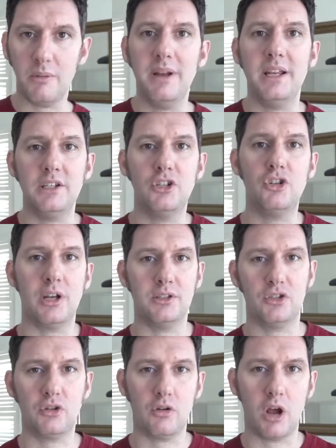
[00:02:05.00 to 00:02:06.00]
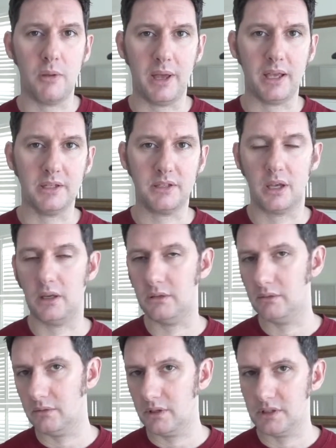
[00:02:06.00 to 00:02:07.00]
minute to transcribe it,
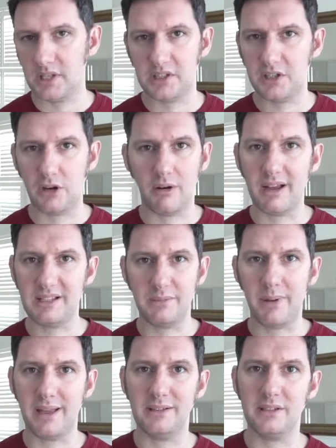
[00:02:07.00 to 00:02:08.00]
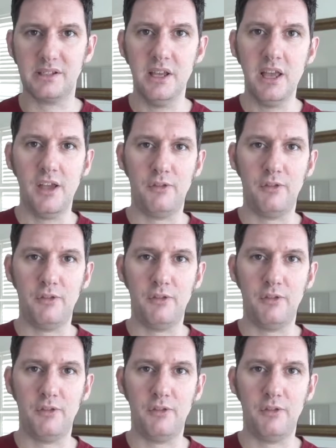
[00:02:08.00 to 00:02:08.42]
so 60 or 80 pence.